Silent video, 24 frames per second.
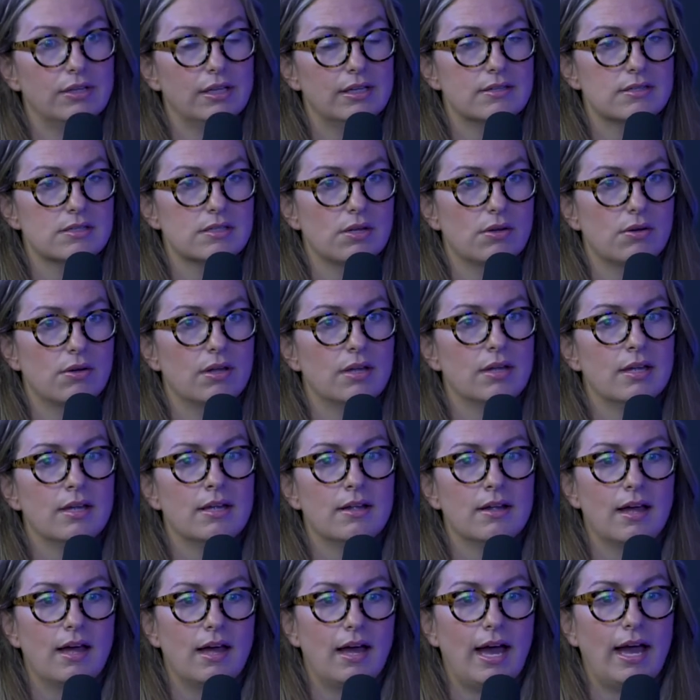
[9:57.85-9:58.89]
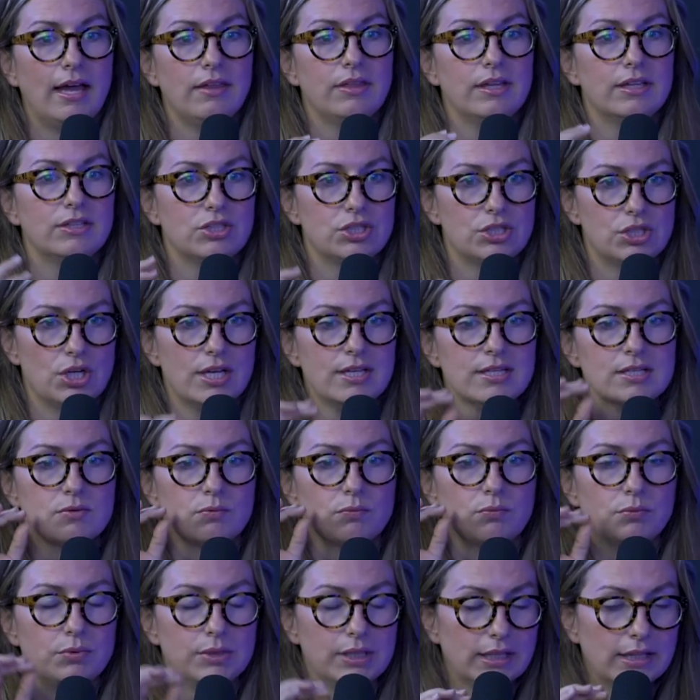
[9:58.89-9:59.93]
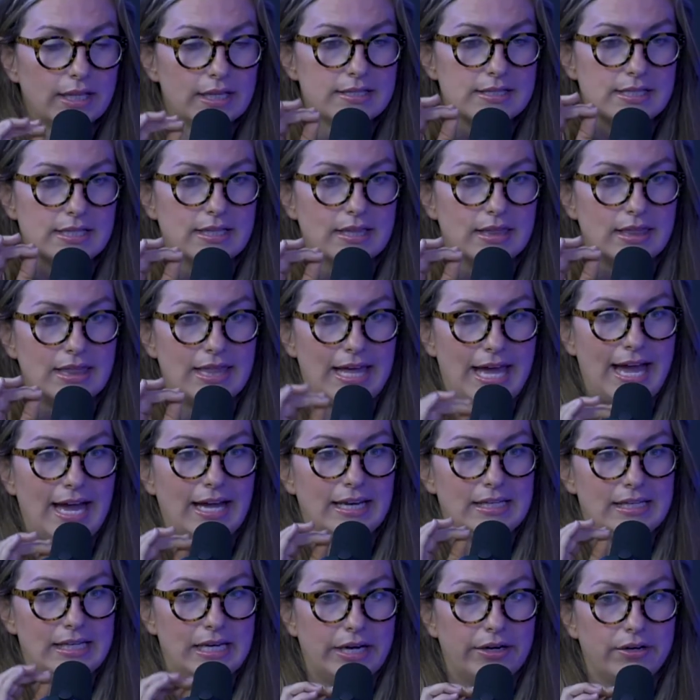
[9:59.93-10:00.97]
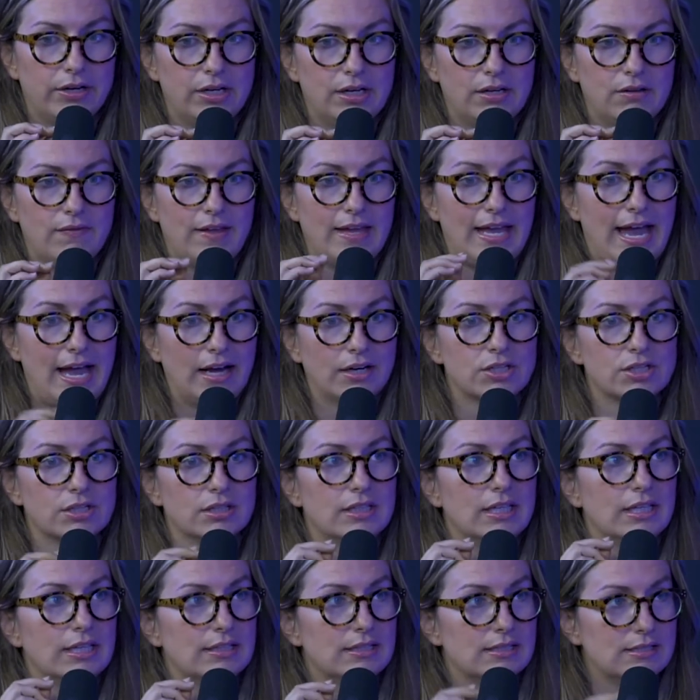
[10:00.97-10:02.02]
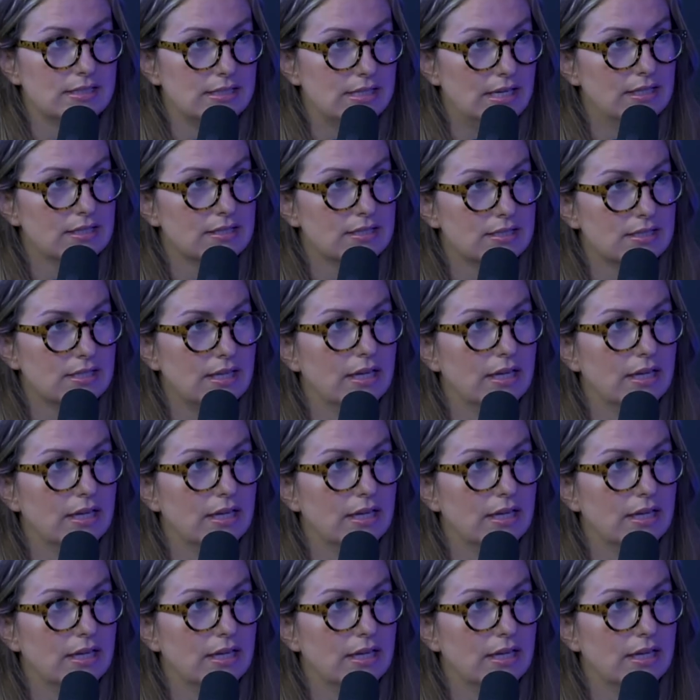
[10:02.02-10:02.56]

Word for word: And so I think just realizing that narrative actually exists.